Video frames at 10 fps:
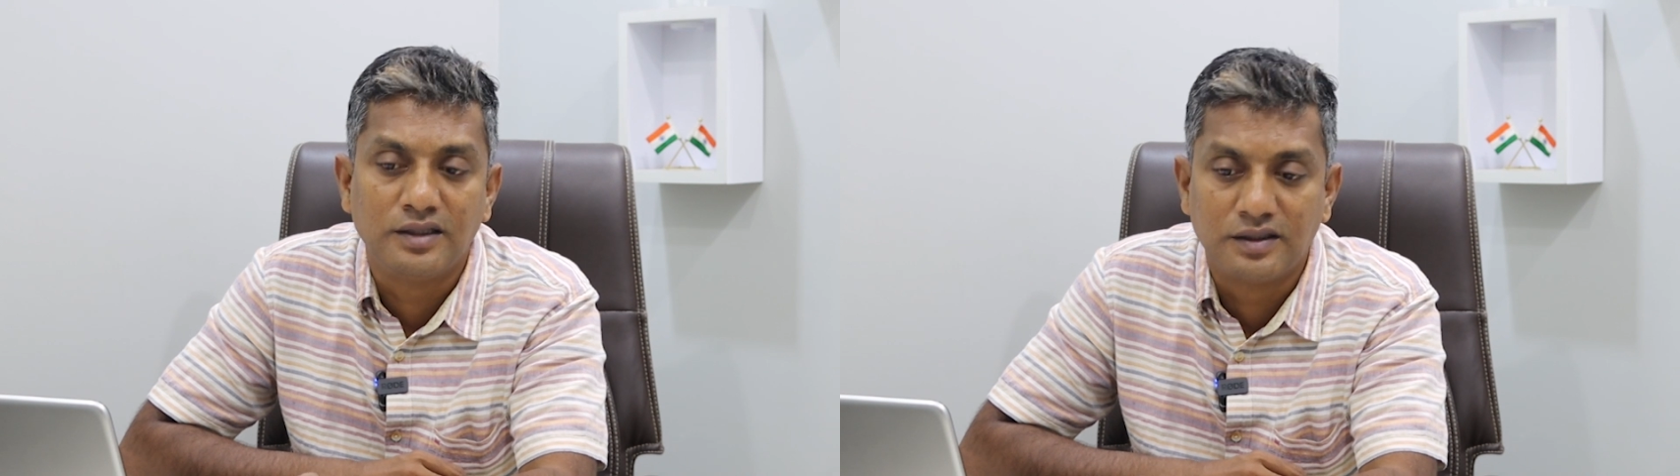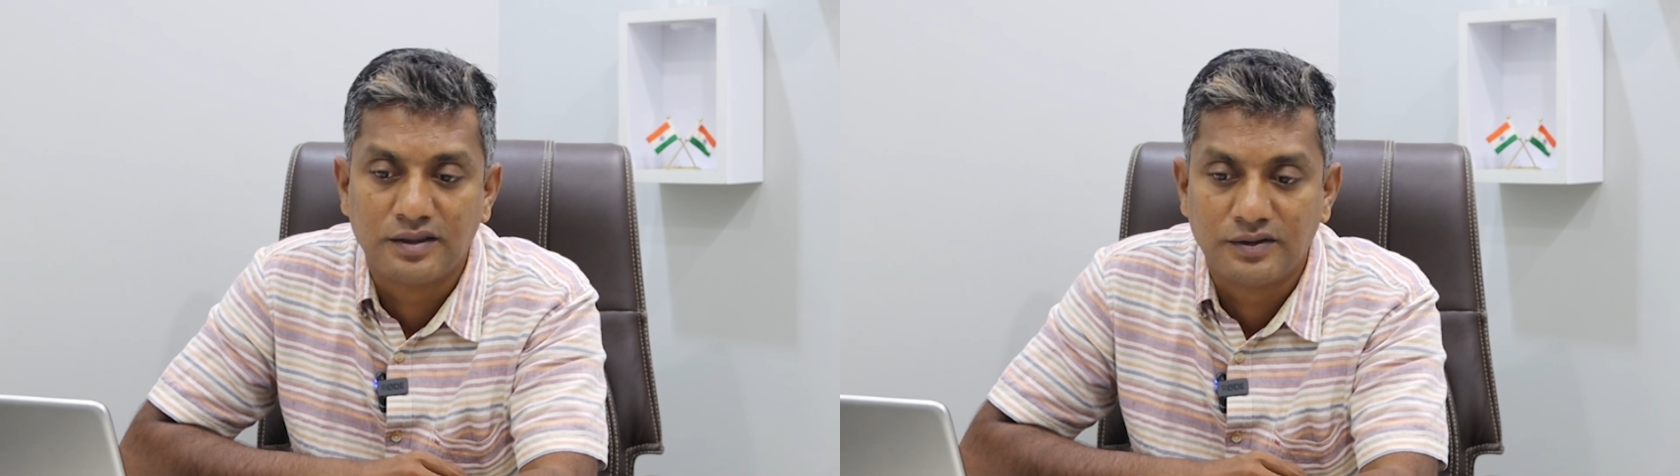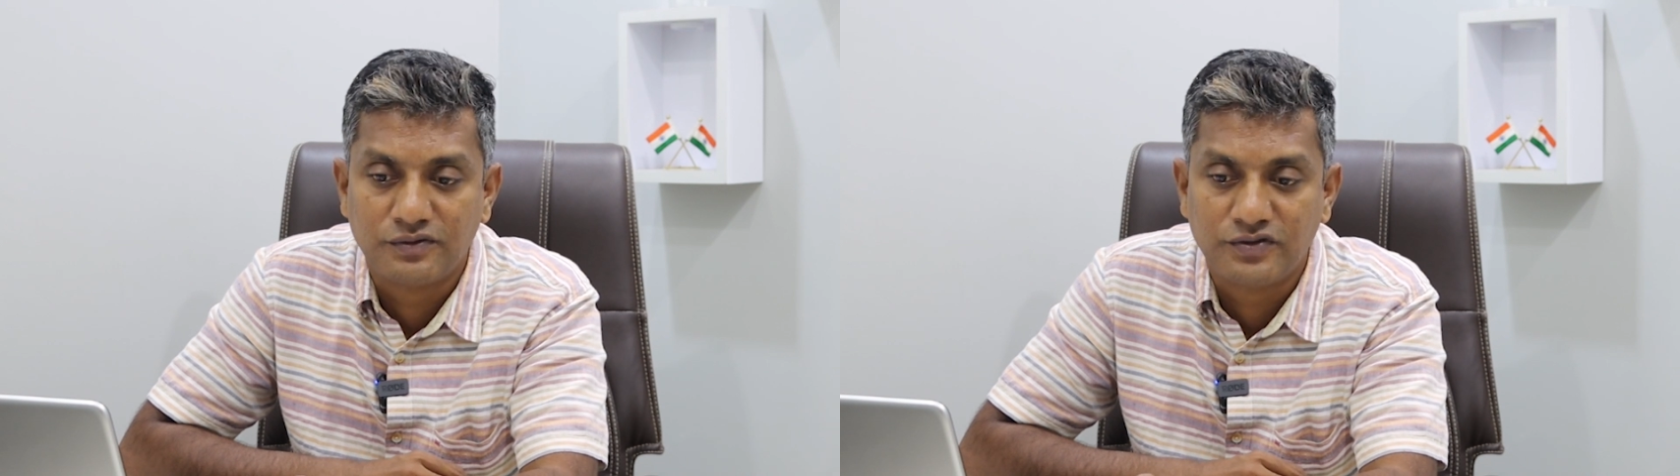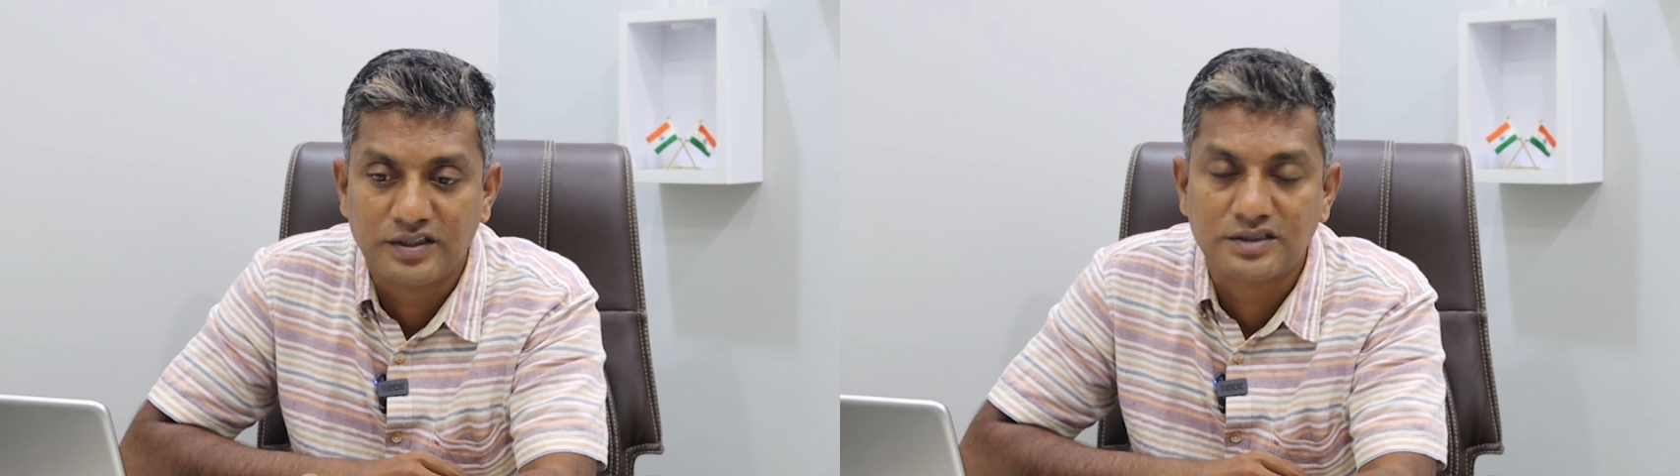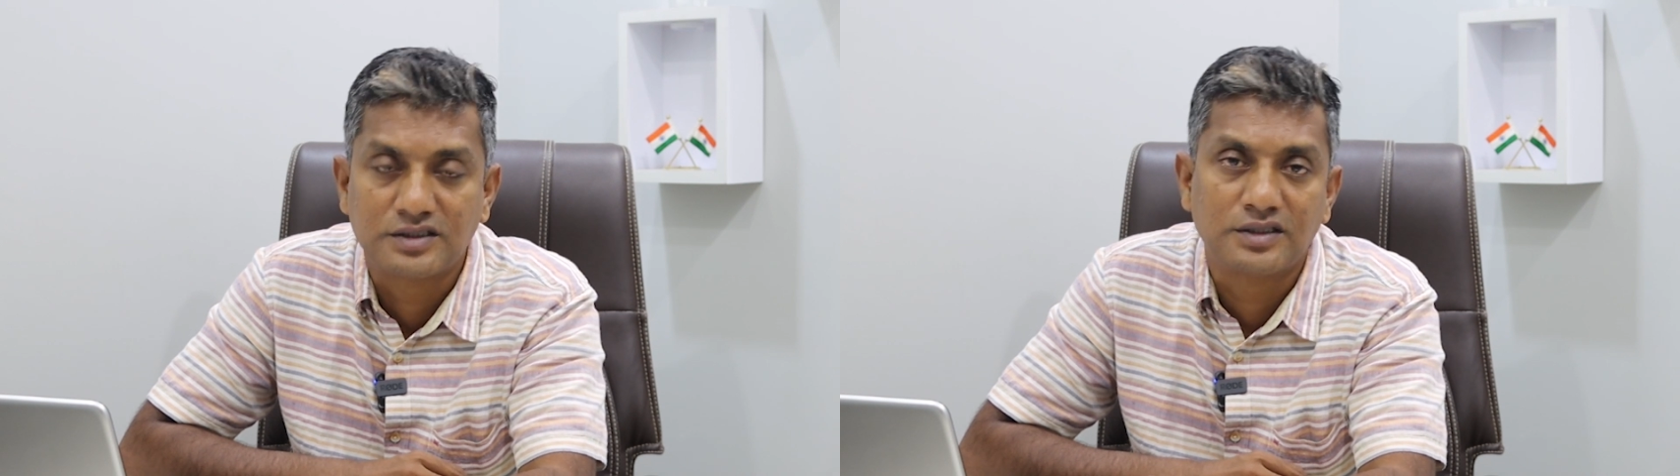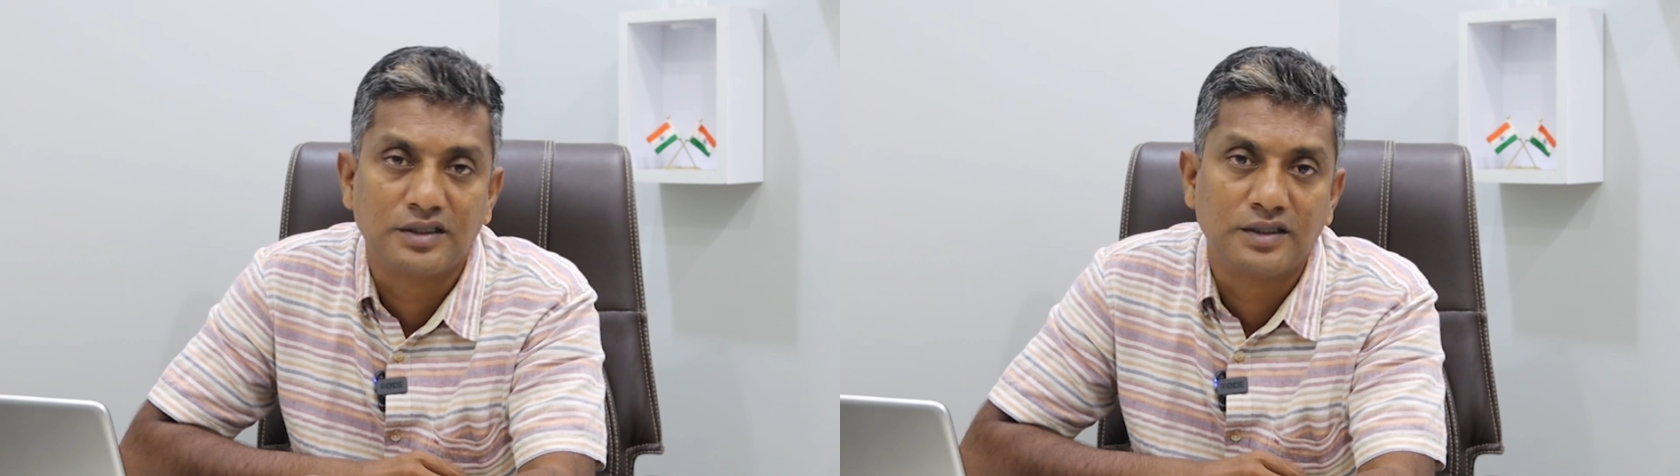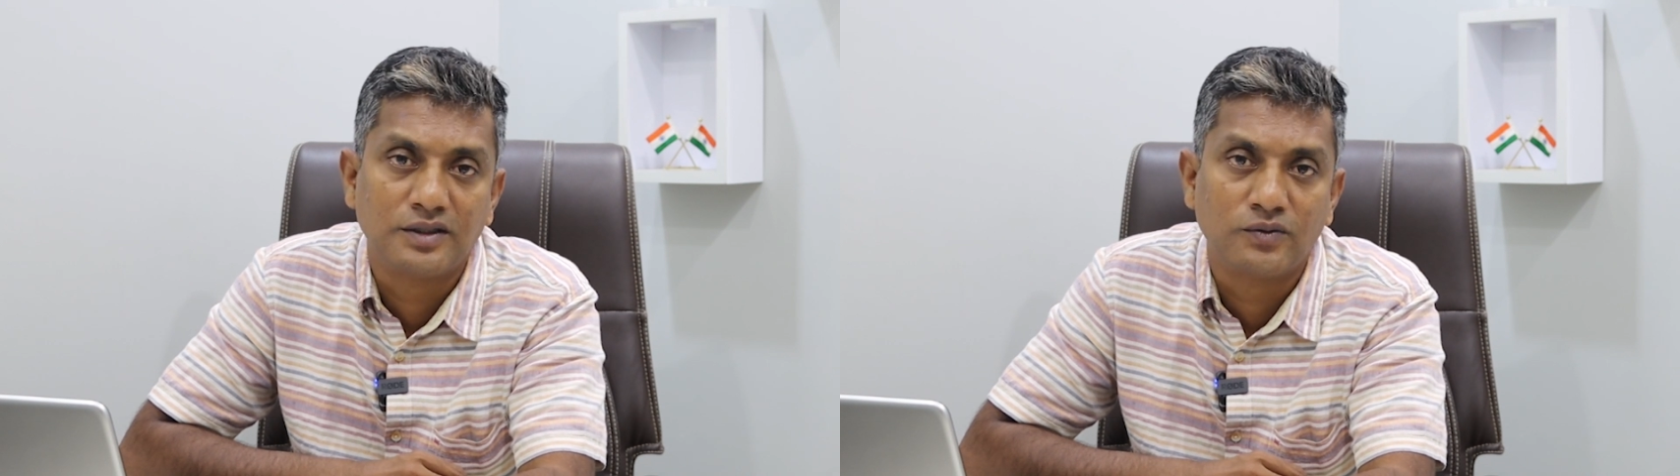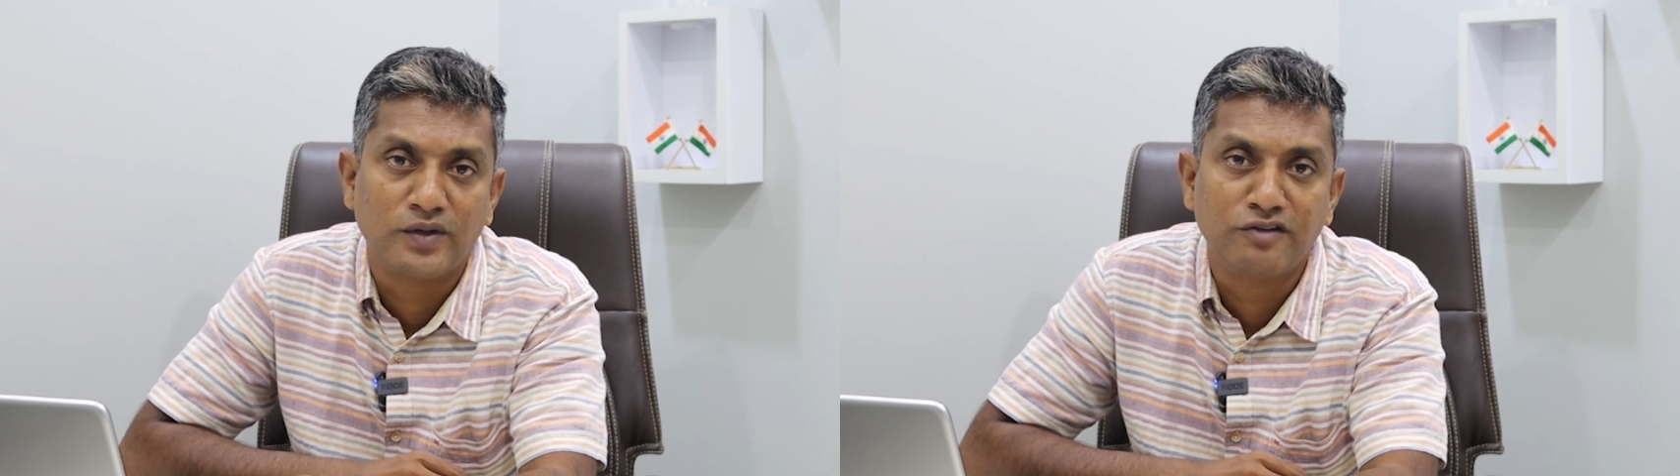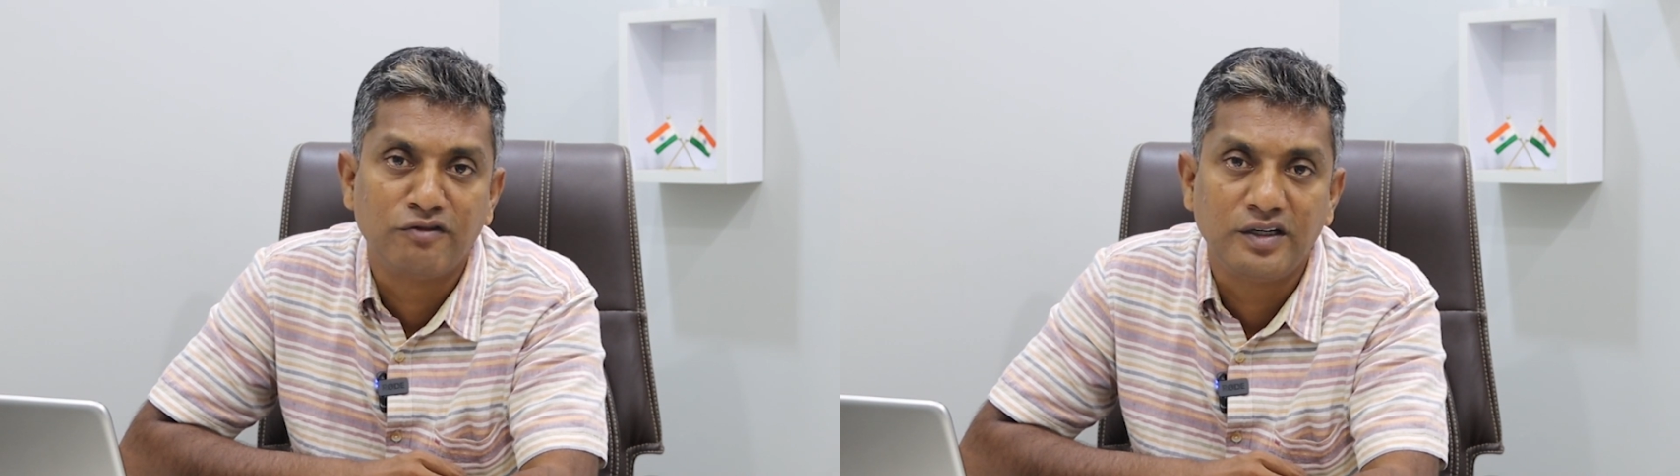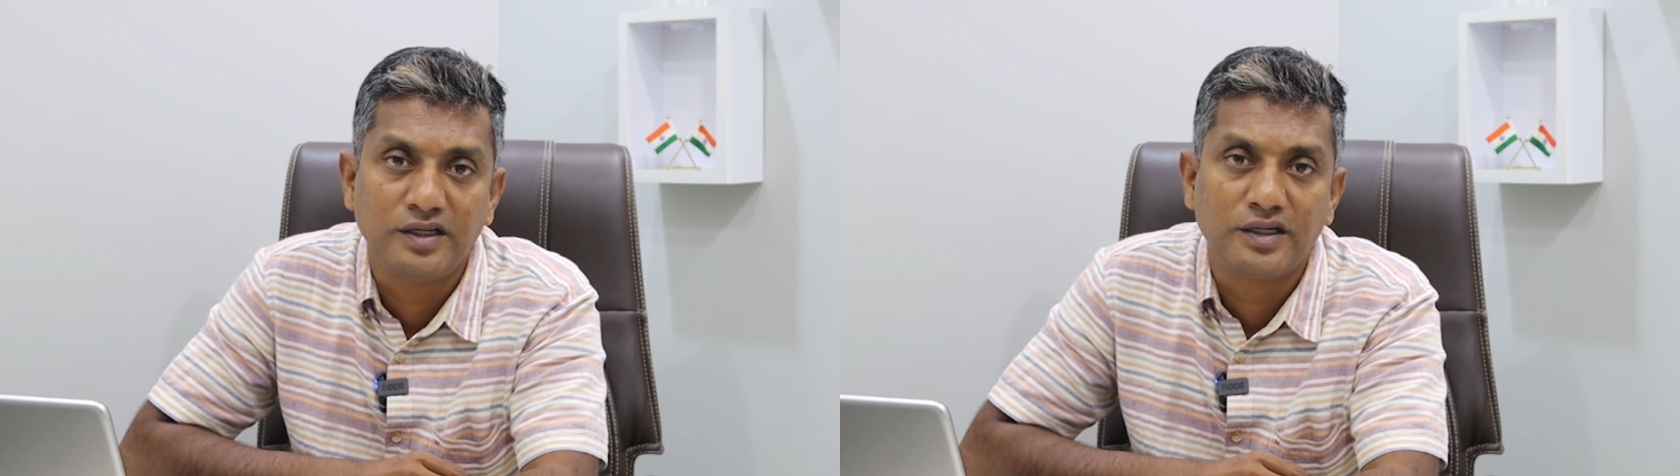in the first 1
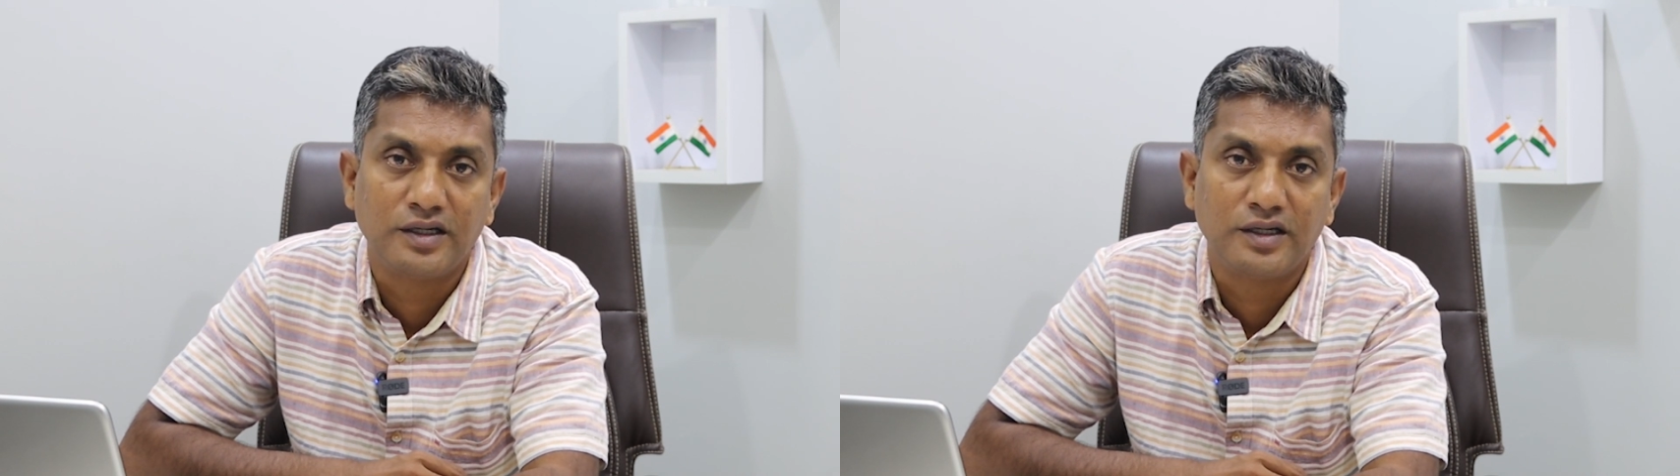week